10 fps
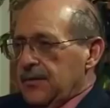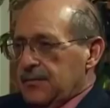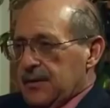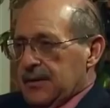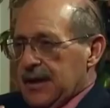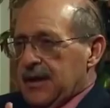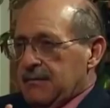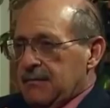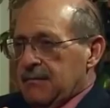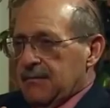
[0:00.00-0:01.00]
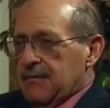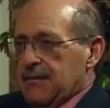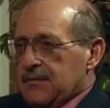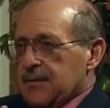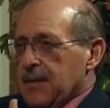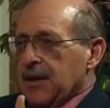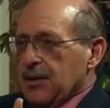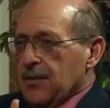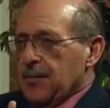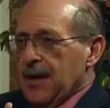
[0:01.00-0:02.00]
again, depending on the
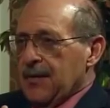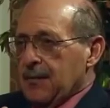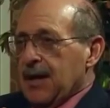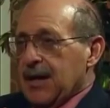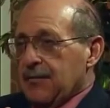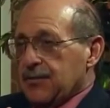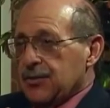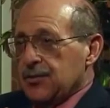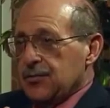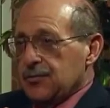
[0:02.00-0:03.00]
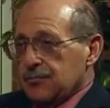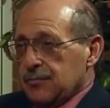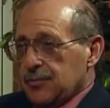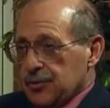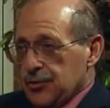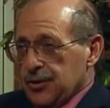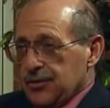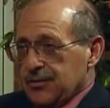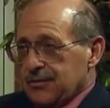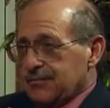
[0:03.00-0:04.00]
brand, they might have 2
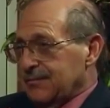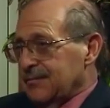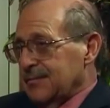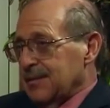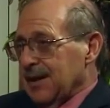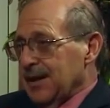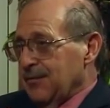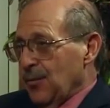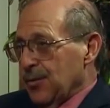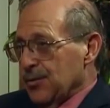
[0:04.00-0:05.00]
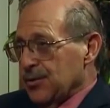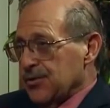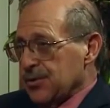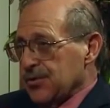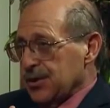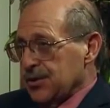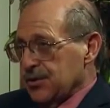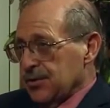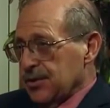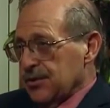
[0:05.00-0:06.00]
nutrients. You might have 4 nutrients or 6
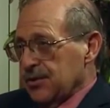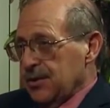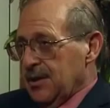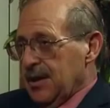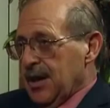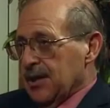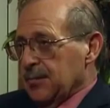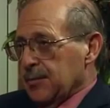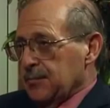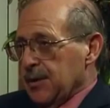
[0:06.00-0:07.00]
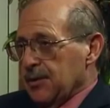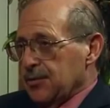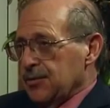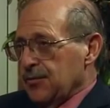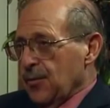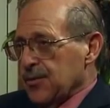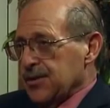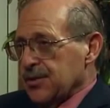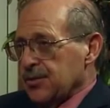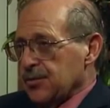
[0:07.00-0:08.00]
nutrients. How do you compare 2, 4, or 6
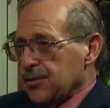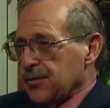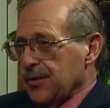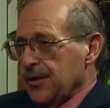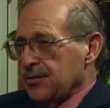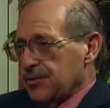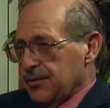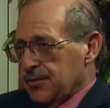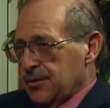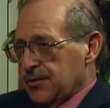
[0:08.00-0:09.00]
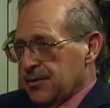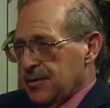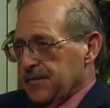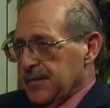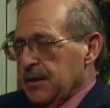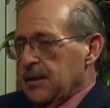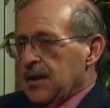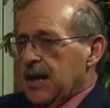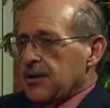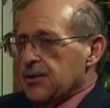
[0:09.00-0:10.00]
nutrients with 100 nutrients? And
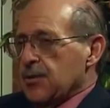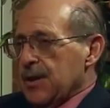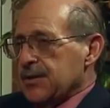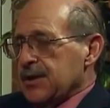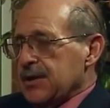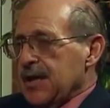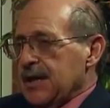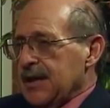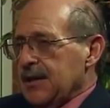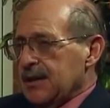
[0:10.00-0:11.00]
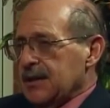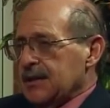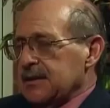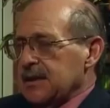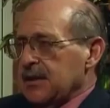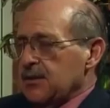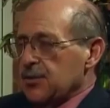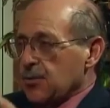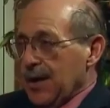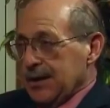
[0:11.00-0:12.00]
your sweat's going to your
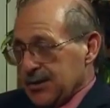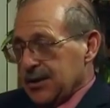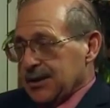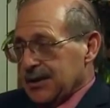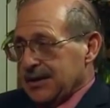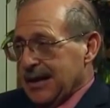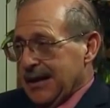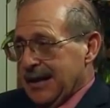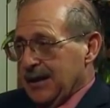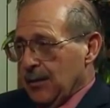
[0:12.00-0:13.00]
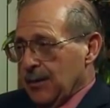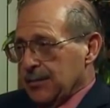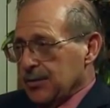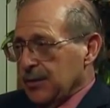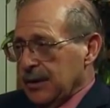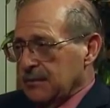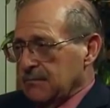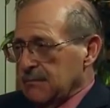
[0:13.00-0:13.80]
sweat is going to contain anywhere between,